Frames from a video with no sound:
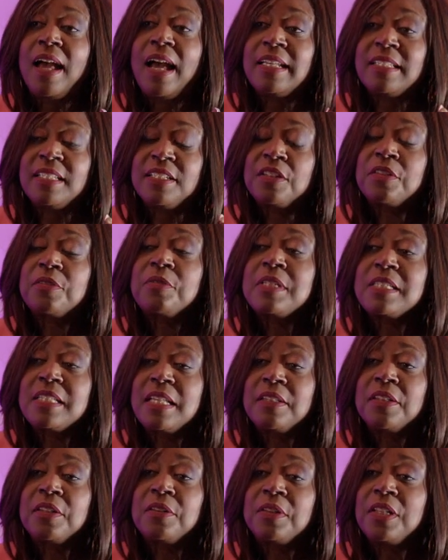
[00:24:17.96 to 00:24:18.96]
I did the
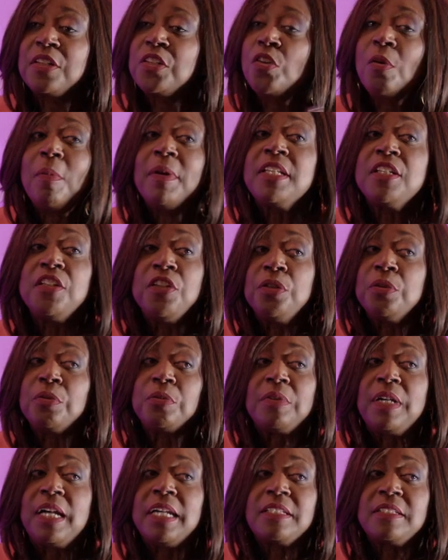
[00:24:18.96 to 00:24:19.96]
3 nobody knew.
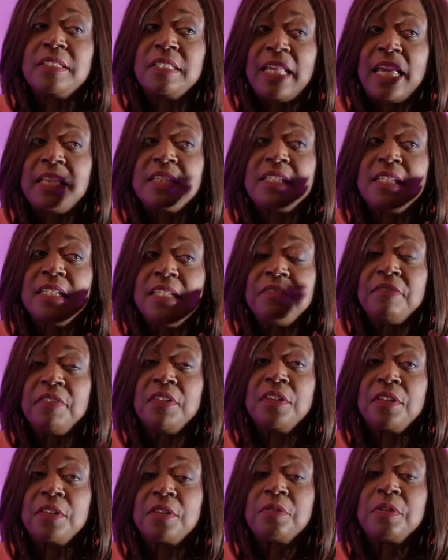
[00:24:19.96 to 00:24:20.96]
I
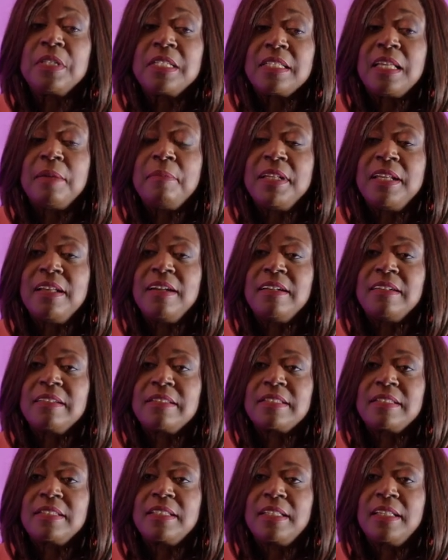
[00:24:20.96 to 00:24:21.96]
delivered the 3
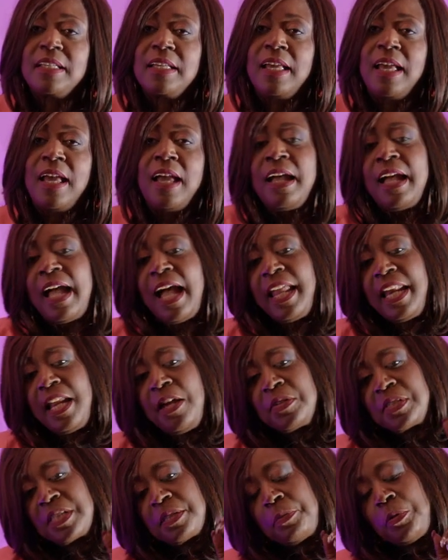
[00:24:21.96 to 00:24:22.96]
seminars and
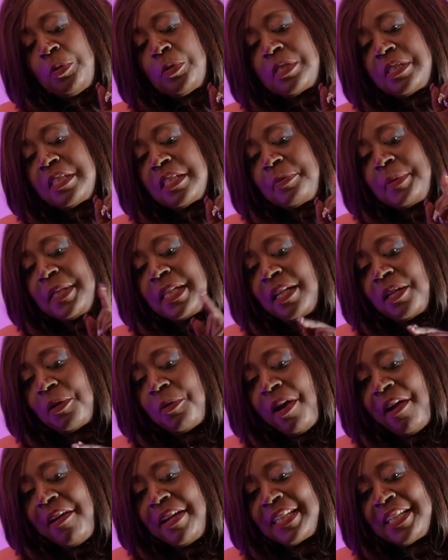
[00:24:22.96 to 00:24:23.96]
I was supposed to speak at
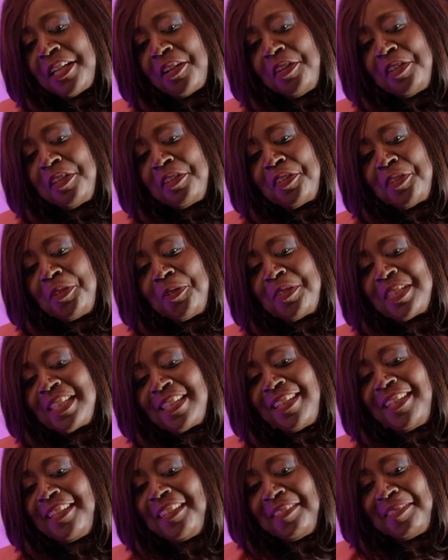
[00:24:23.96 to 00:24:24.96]
Chwarae on a
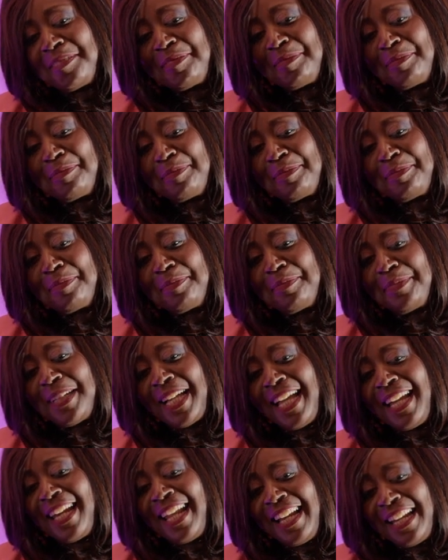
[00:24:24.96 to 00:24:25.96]
Thursday
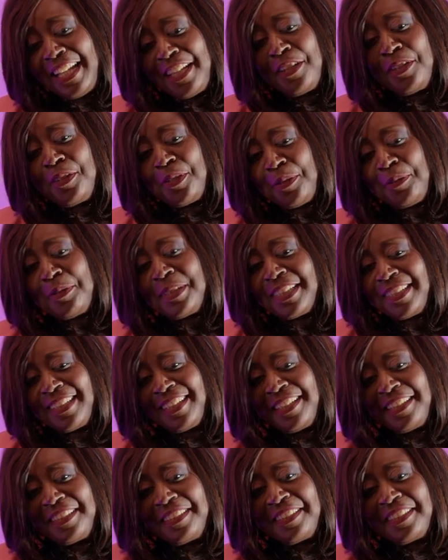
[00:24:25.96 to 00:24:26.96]
and I let you down,
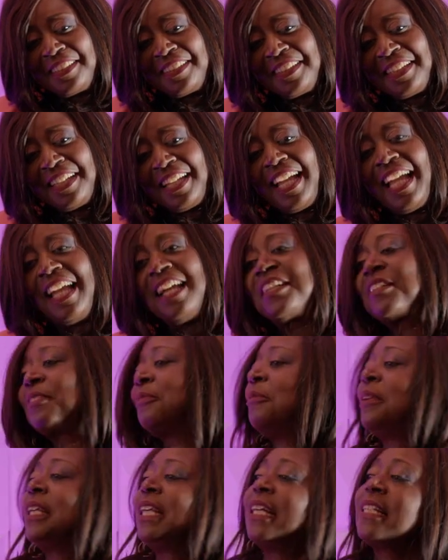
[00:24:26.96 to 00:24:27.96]
didn't I? I had
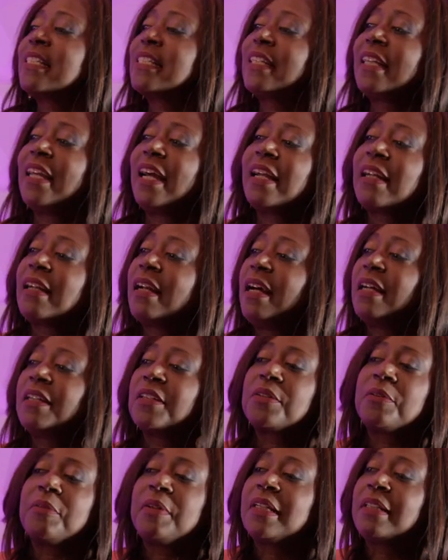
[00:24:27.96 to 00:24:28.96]
to ring and say, I
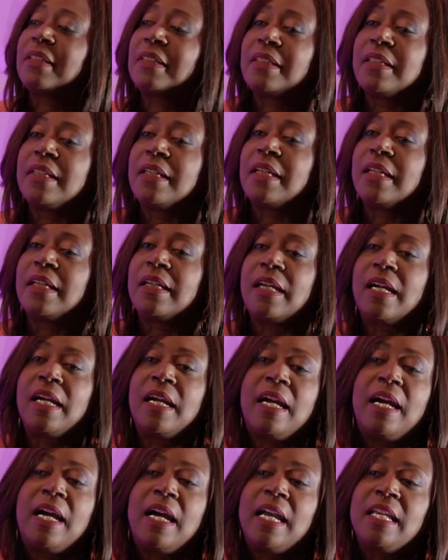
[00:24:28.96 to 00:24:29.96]
can't do it.
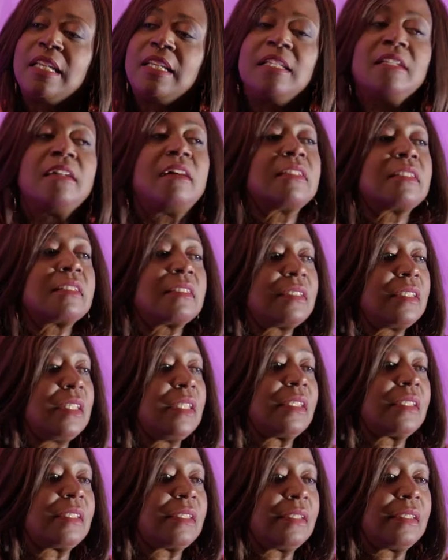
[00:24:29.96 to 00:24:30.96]
I lost
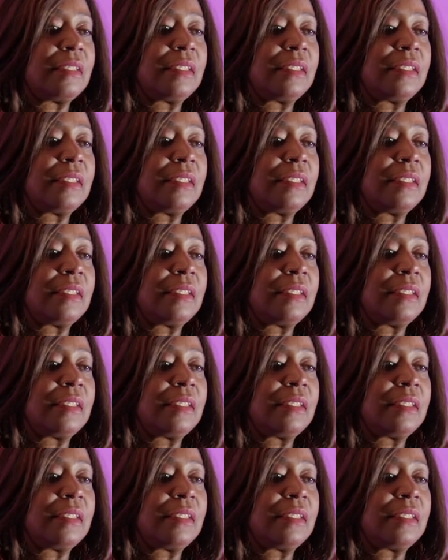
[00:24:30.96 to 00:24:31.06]
it.